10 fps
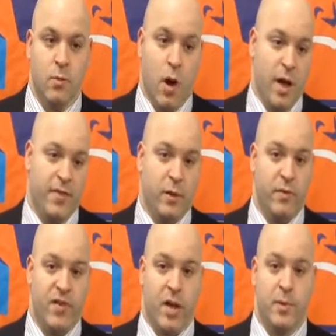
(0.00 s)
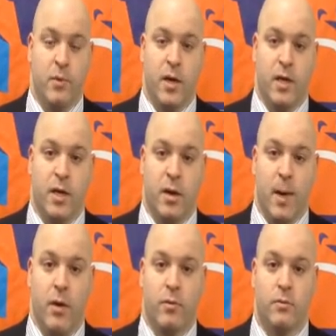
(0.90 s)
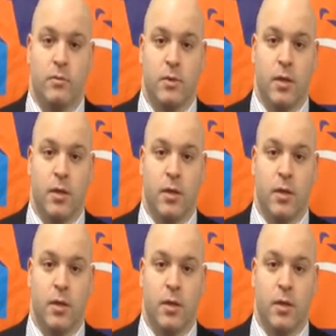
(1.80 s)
Well, I think we've got to be ready to come out.